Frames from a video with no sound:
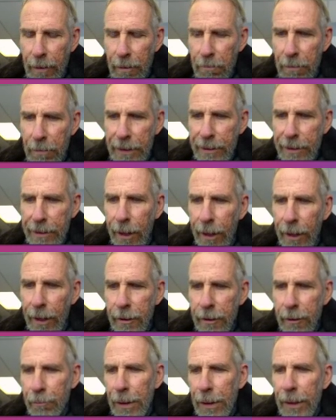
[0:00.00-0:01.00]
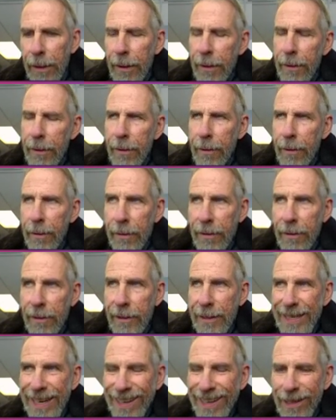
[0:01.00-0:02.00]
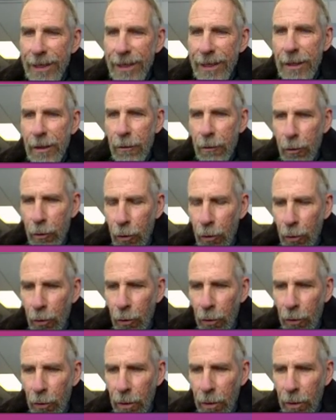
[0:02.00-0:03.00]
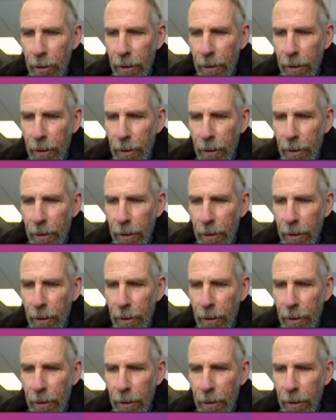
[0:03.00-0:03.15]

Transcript: besides being a selling tool,